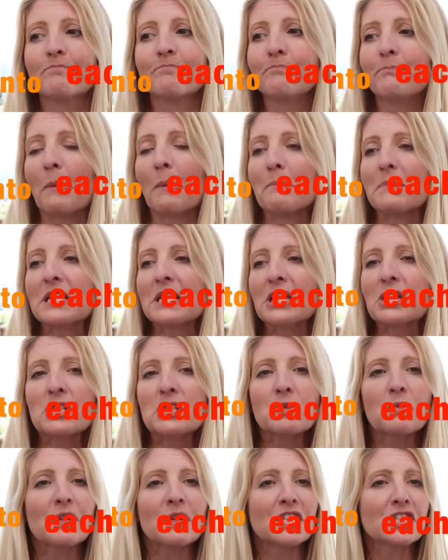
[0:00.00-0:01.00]
bumped
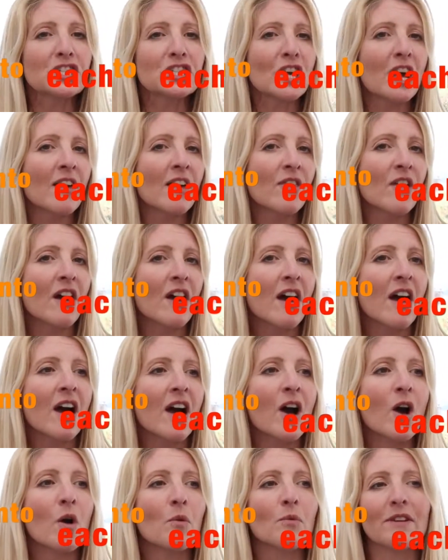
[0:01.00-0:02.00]
into each other,